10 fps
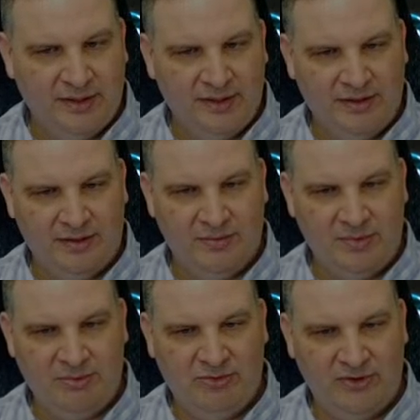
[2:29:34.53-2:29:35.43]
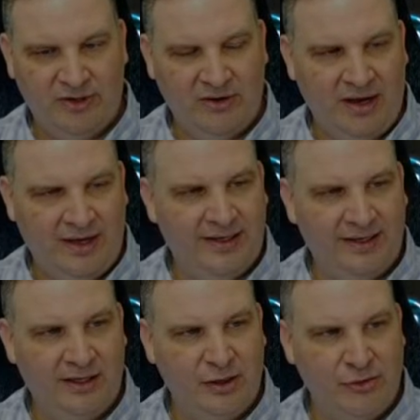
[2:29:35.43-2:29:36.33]
Uh, maybe figure out how to
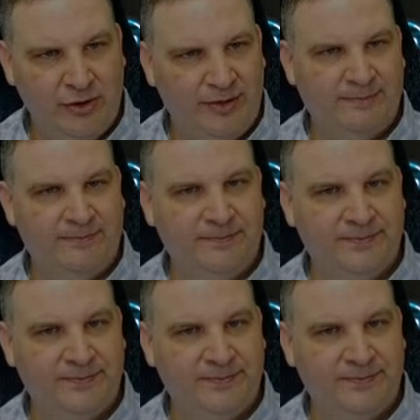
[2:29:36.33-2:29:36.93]
get through it.